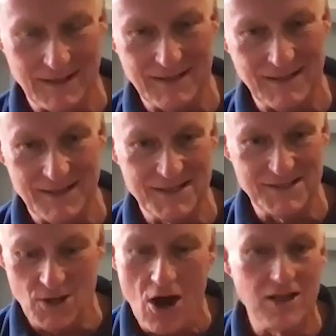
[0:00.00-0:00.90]
is
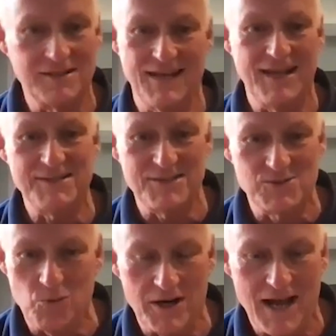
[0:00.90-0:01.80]
all it takes is
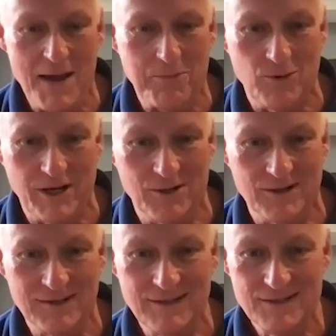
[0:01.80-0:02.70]
one operator.
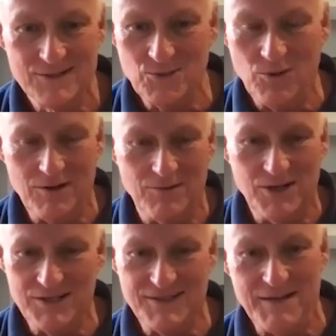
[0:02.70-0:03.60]
So what
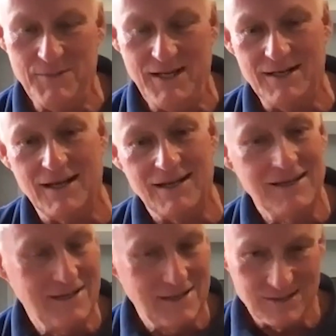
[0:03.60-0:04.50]
does that mean?
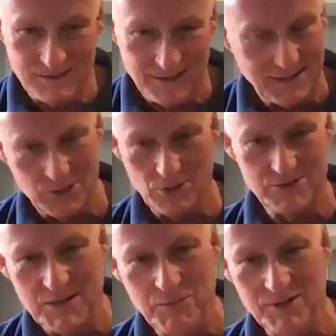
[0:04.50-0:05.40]
Could
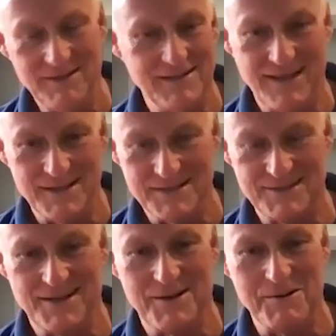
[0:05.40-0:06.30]
someone as
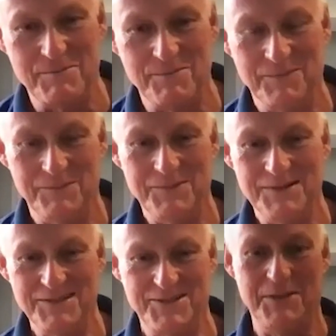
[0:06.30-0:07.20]

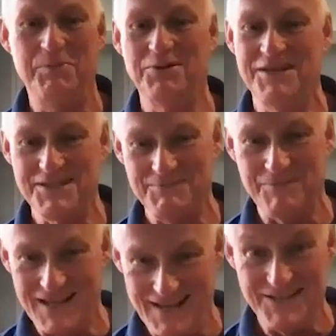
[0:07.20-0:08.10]
simple
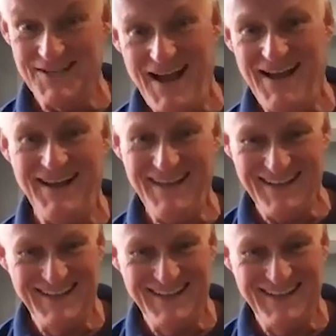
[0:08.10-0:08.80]
as I